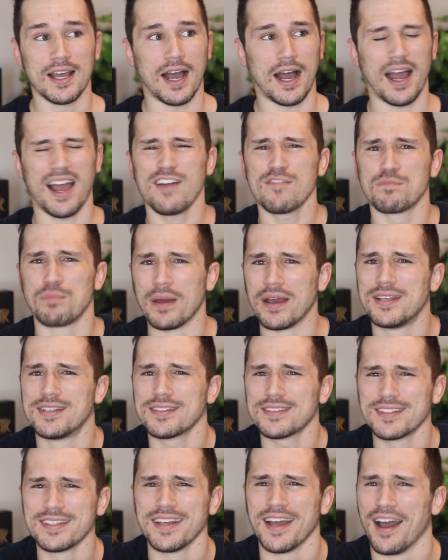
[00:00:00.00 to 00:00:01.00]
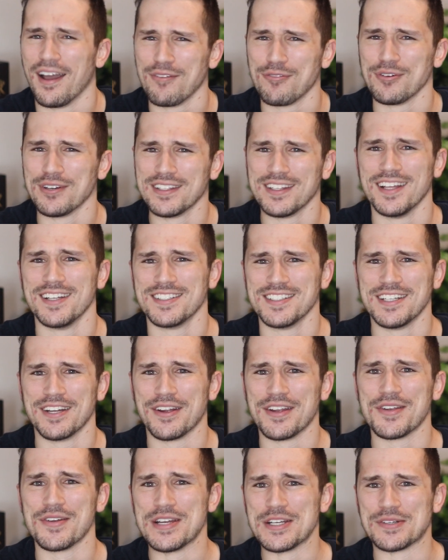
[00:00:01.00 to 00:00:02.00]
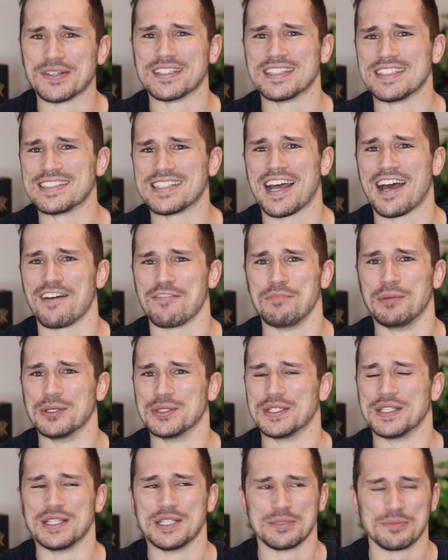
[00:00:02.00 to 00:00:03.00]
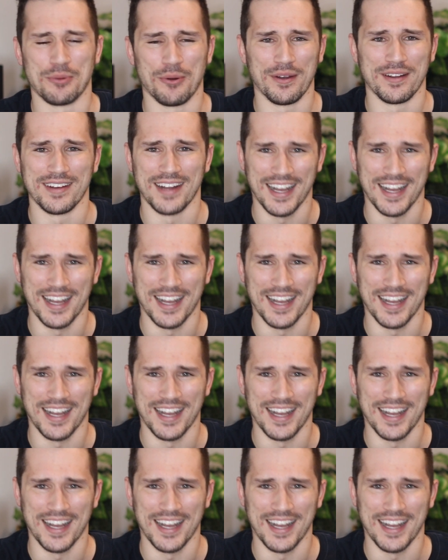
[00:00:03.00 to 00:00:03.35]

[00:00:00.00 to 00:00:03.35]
I have basically every legendary creature at least half built at this point.